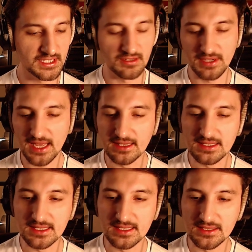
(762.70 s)
So again,
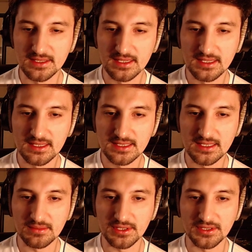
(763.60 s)
this is
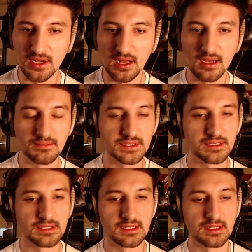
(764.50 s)
similar to
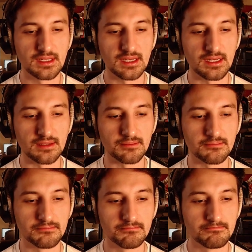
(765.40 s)
Hobbes.
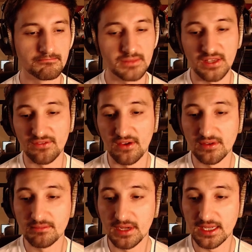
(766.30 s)
If
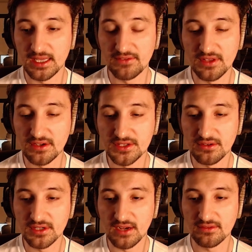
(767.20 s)
there's
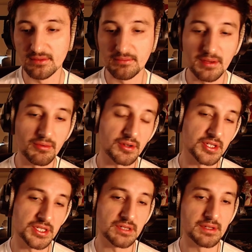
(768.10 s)
no government, people are
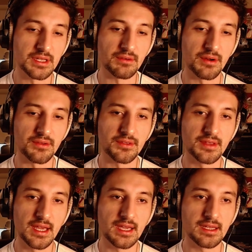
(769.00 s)
just doing their own
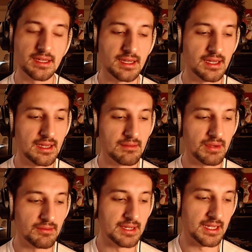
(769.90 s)
thing.
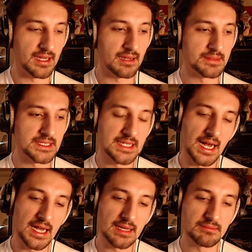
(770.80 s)
But when it comes
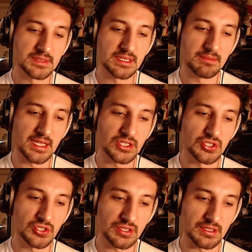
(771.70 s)
time to make
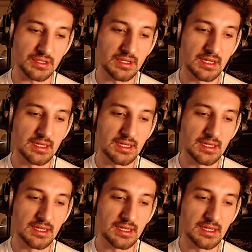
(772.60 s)
sure